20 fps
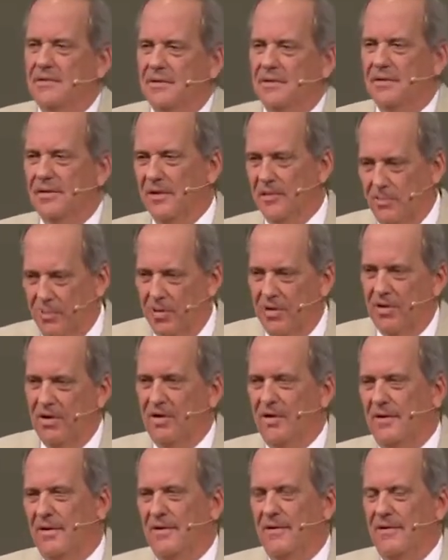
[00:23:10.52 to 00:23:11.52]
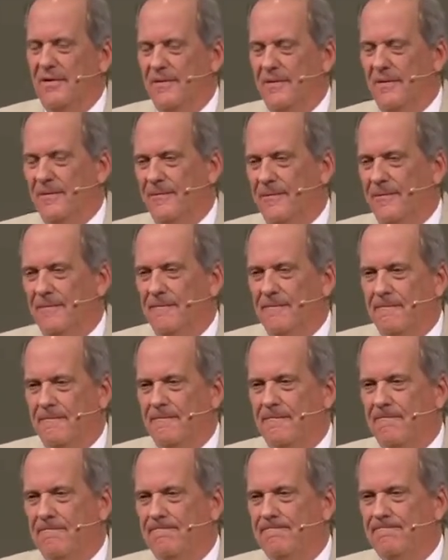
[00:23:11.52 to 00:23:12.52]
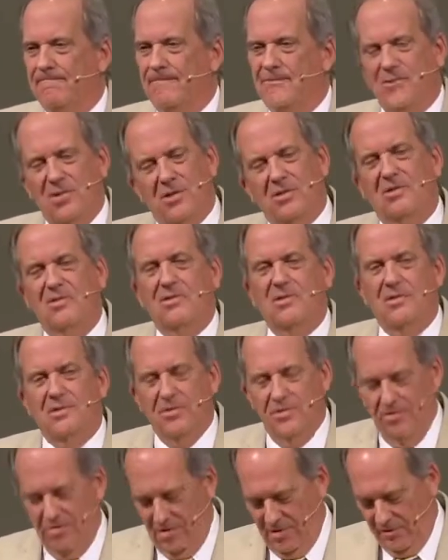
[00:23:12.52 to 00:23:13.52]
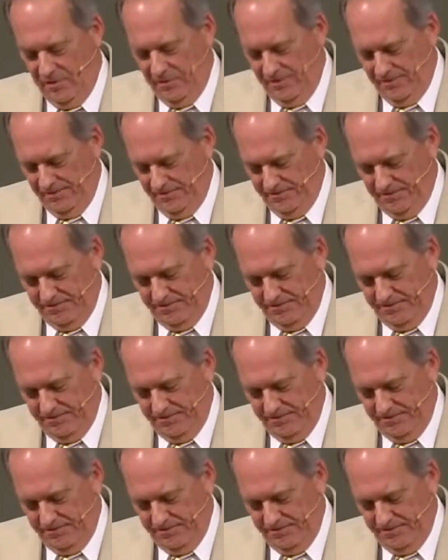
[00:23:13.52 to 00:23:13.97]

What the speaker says: they partied. Just the two of them.